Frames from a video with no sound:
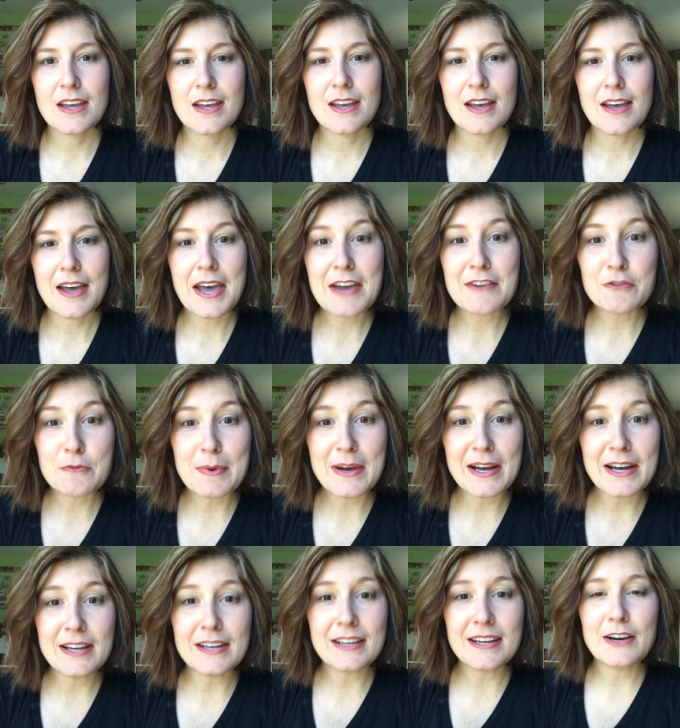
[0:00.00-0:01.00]
Hey
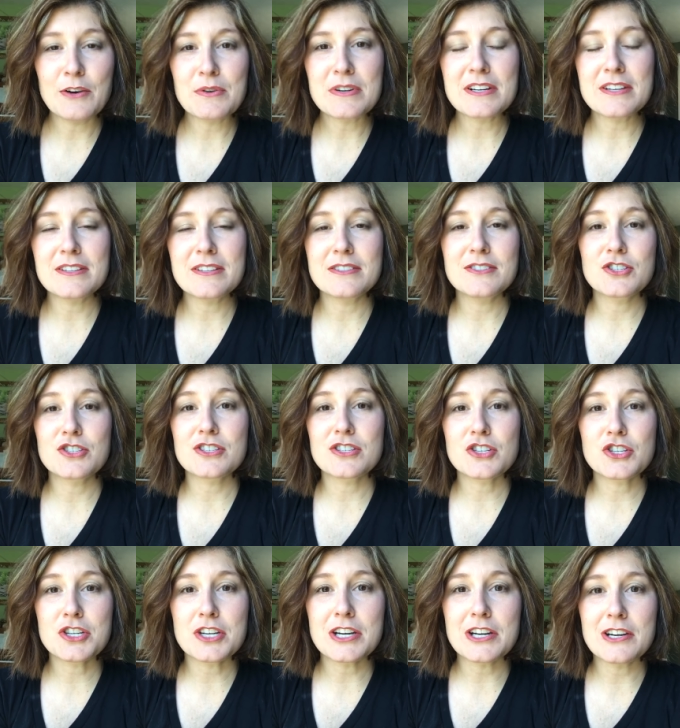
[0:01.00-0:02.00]
everybody, I want to just
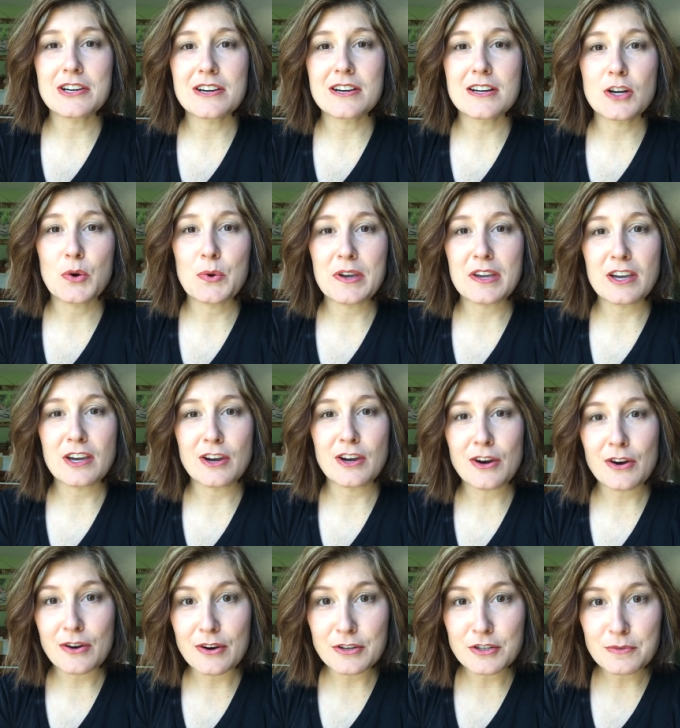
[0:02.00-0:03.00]
share a quick
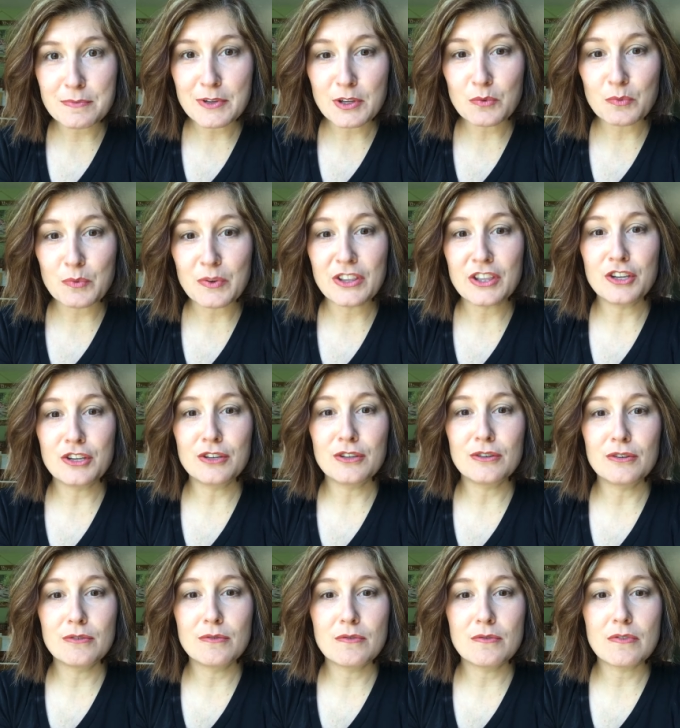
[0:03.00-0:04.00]
encouragement with
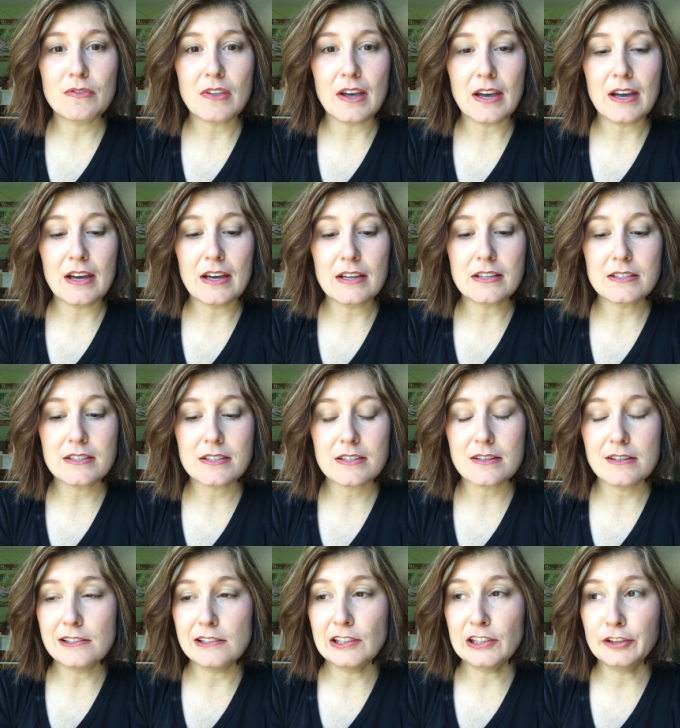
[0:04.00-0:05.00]
you that
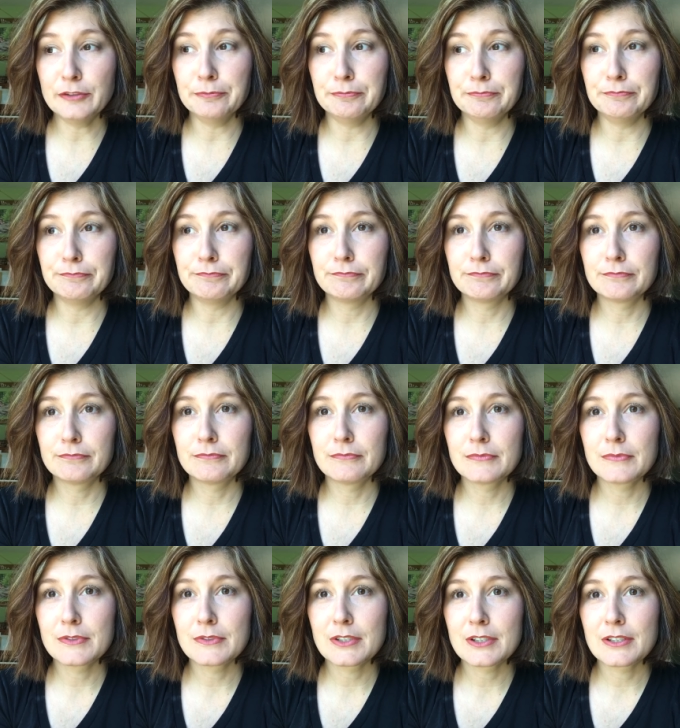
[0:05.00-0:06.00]
um,
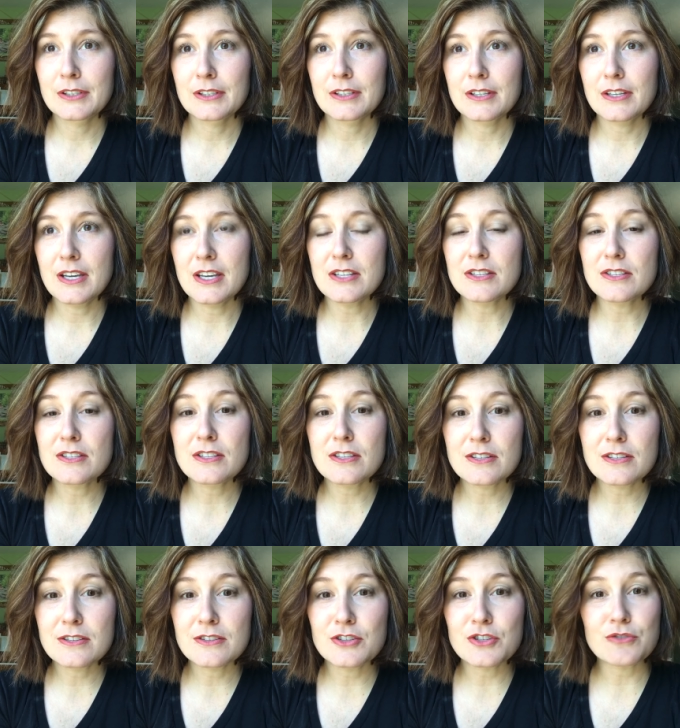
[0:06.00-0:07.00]

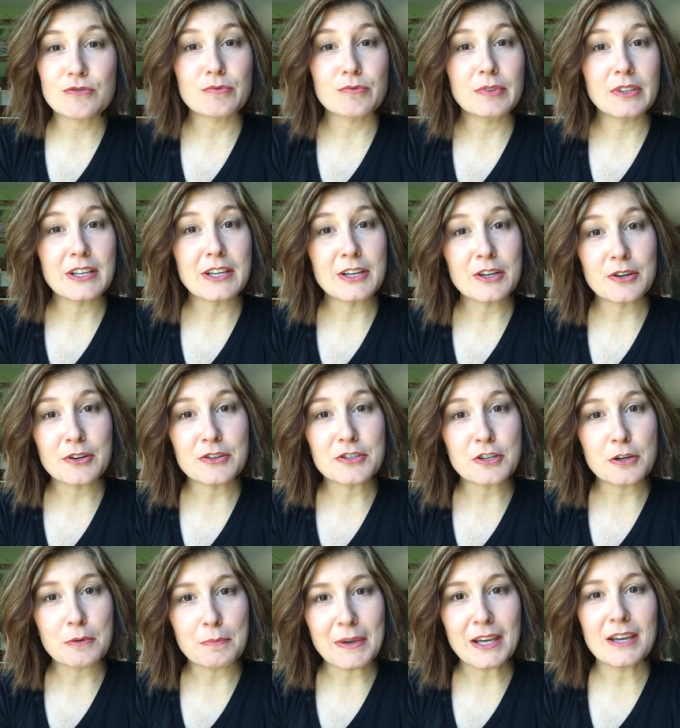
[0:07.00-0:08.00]
is just really
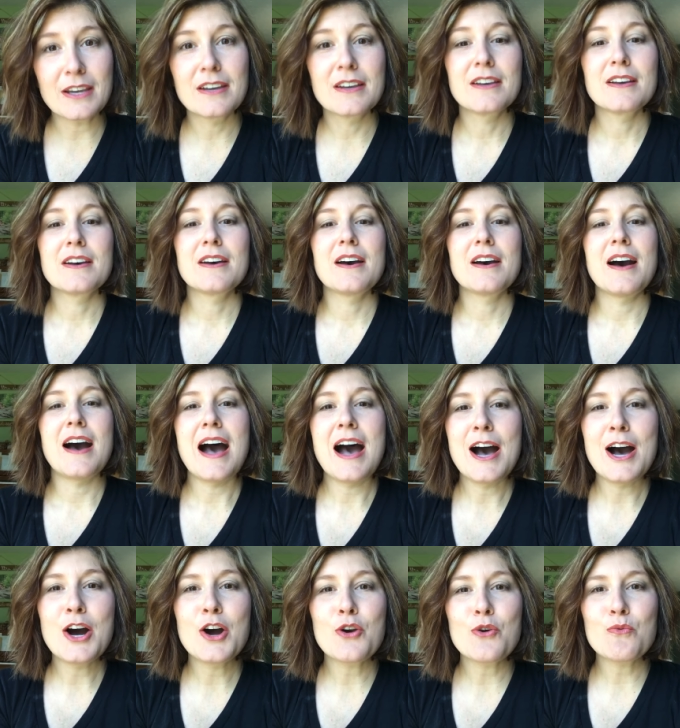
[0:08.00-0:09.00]
encouraging me.
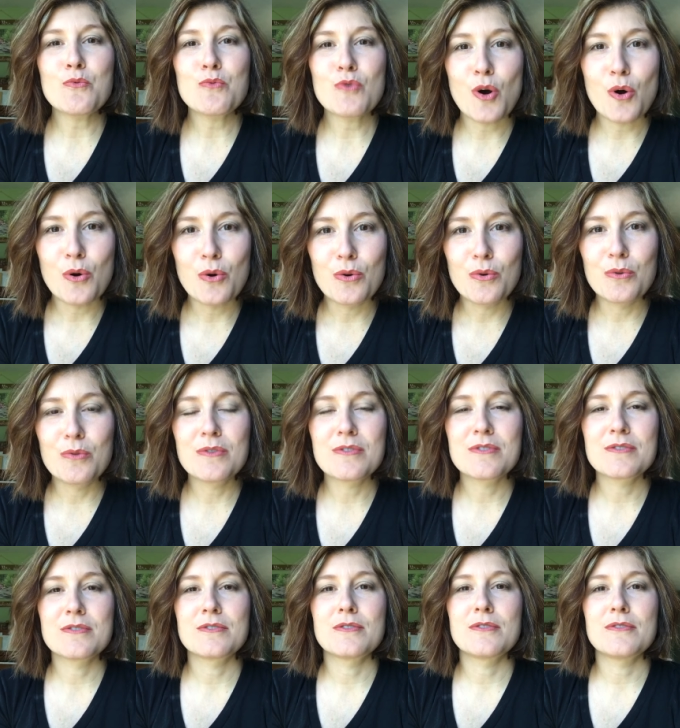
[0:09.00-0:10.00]
Our role
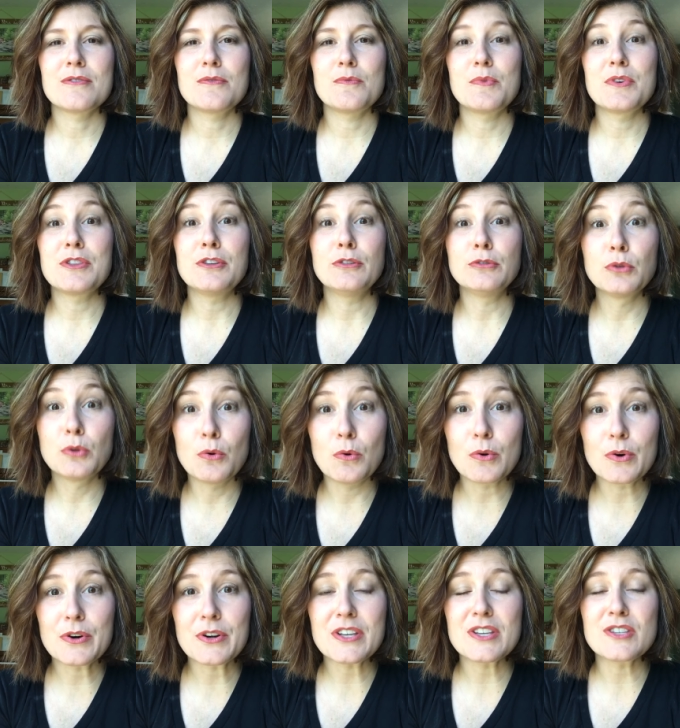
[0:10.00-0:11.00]
with the
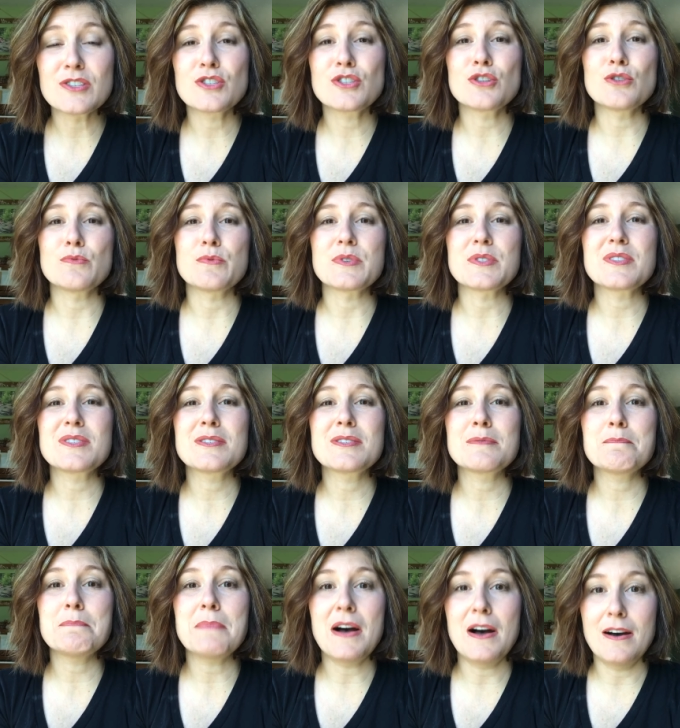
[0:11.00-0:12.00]
Lord is to
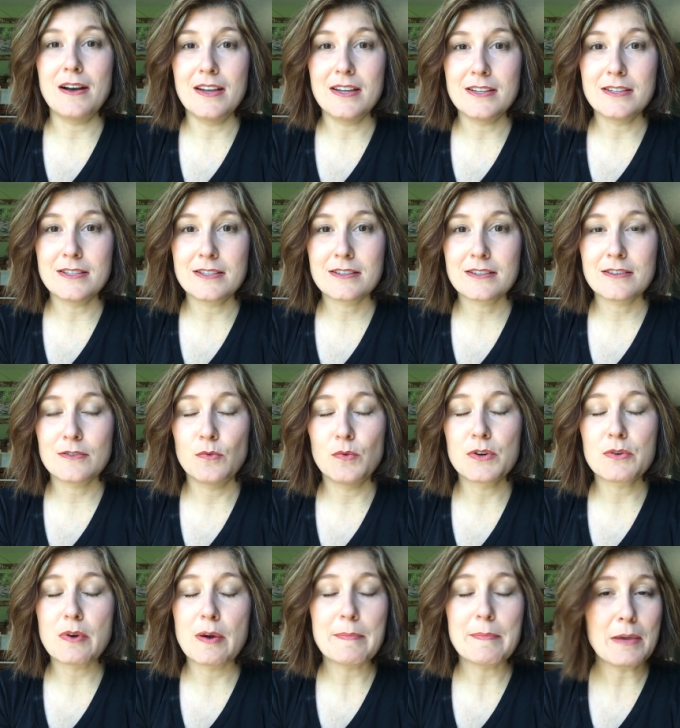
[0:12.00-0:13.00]
respond. What
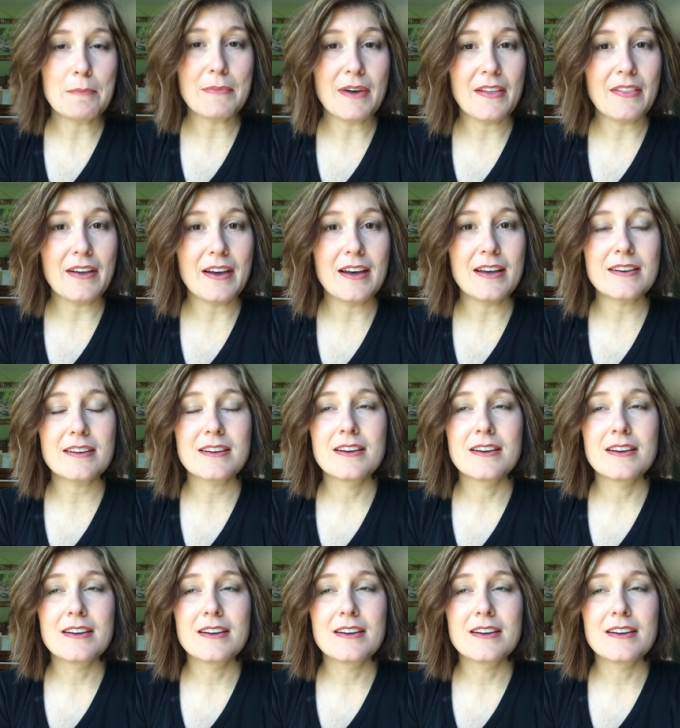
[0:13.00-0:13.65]
do I mean by that?